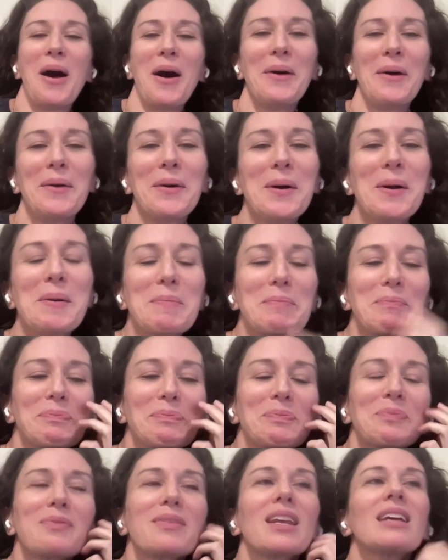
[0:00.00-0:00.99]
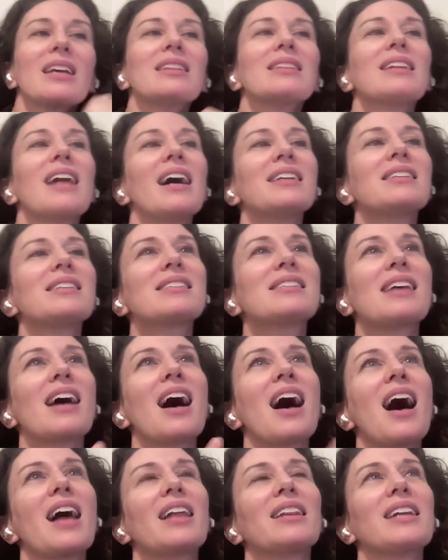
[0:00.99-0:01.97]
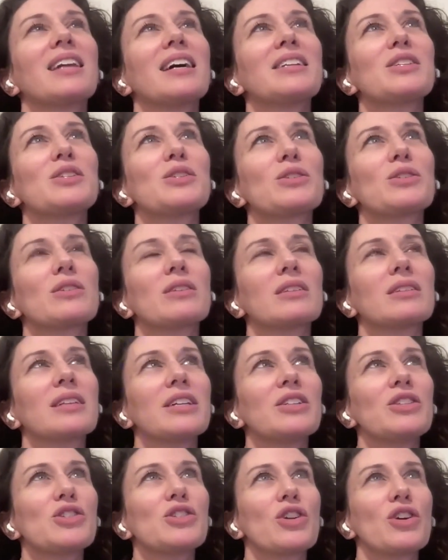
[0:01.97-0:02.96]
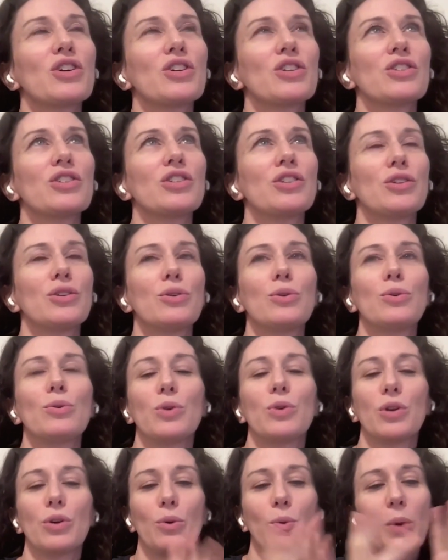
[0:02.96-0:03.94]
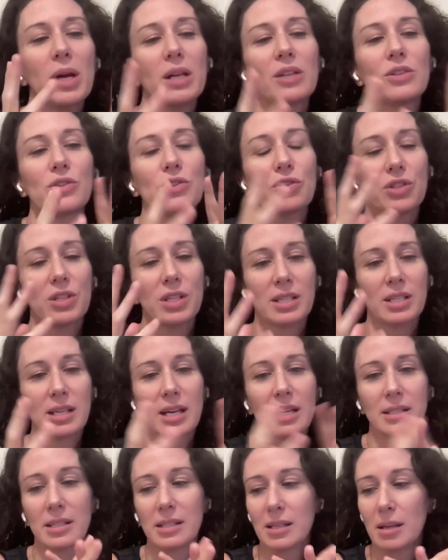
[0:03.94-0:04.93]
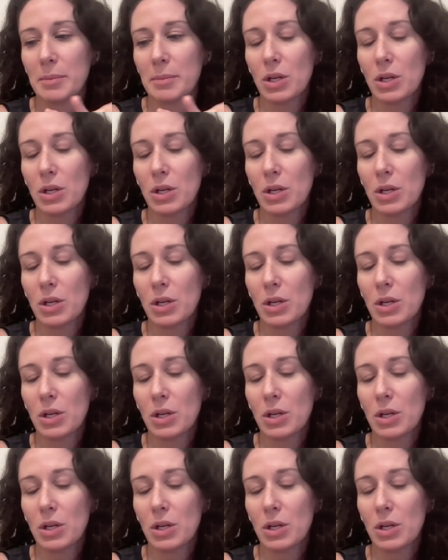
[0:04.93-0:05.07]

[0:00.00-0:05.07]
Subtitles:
So let's turn to your wins, your successes.